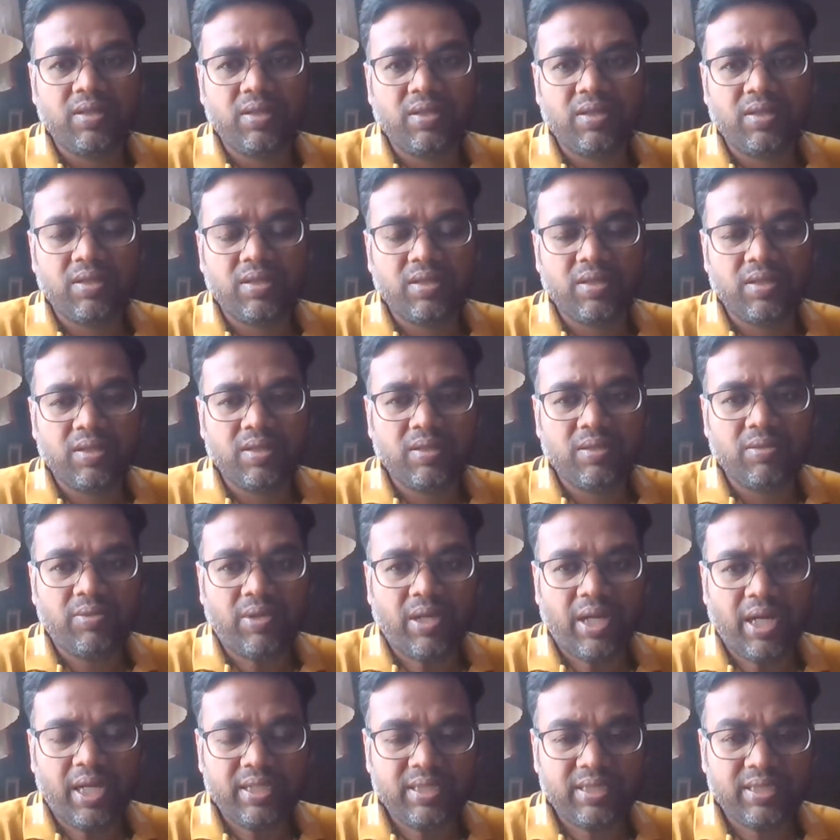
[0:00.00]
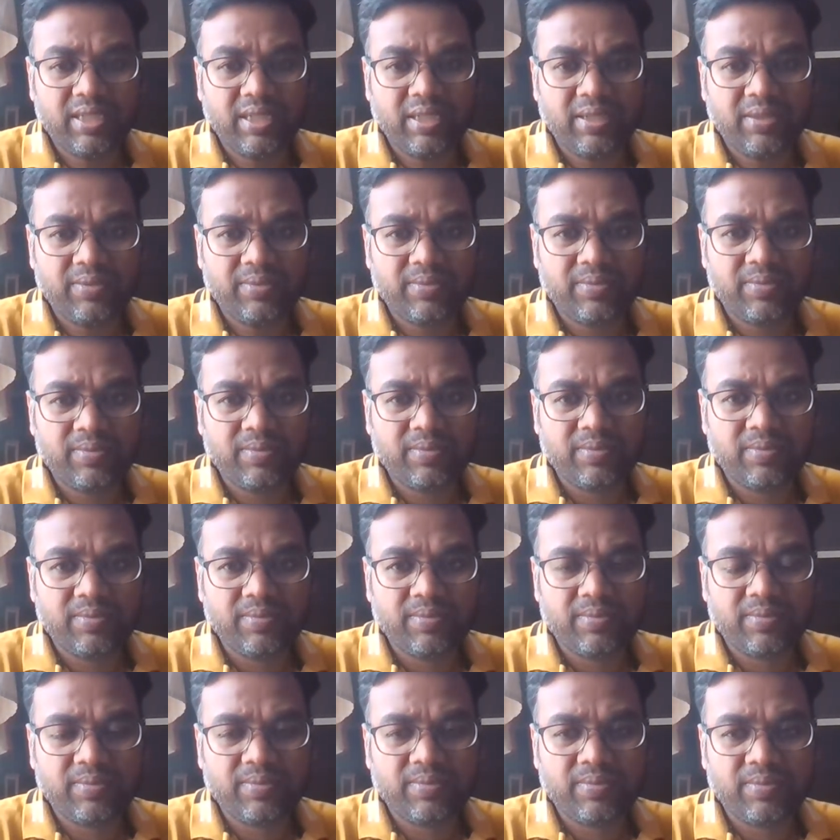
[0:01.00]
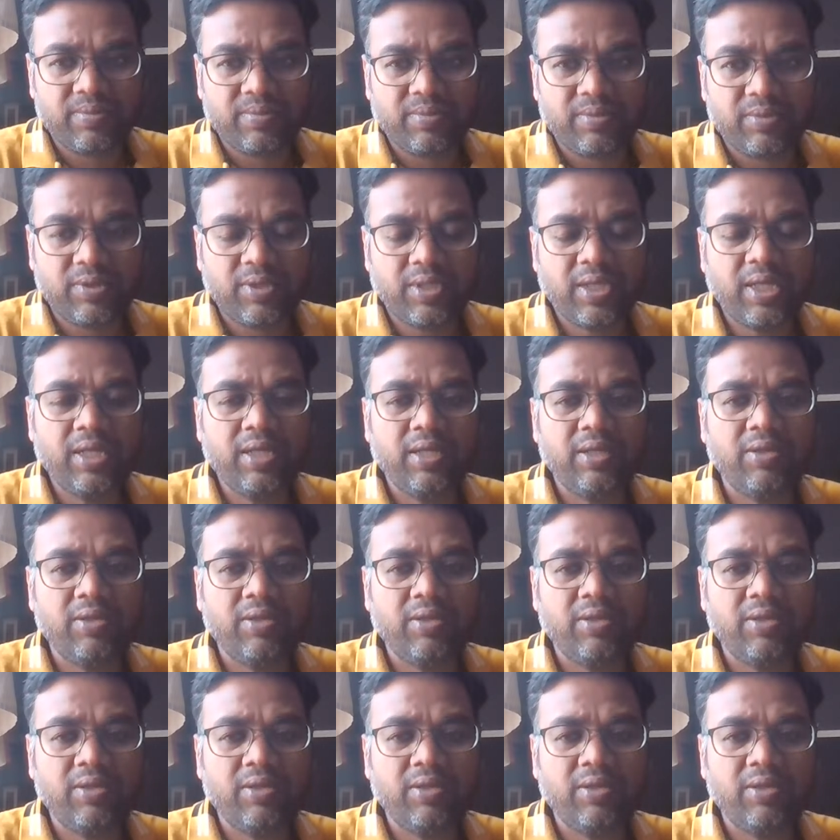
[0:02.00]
What I say. Okay.